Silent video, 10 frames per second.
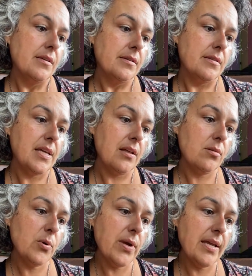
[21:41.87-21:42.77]

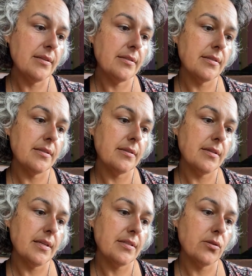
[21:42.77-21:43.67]
Telomerase
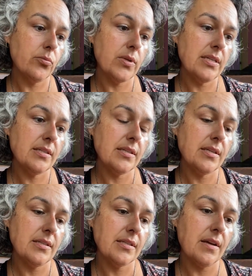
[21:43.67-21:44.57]
is a recently
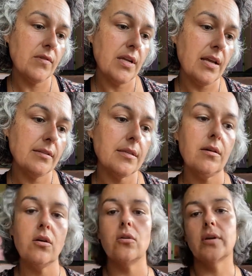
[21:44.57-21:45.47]
discovered enzyme.
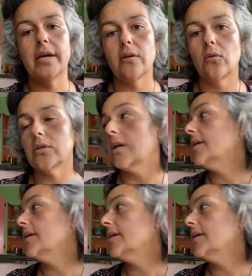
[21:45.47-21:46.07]
Okay, hold on.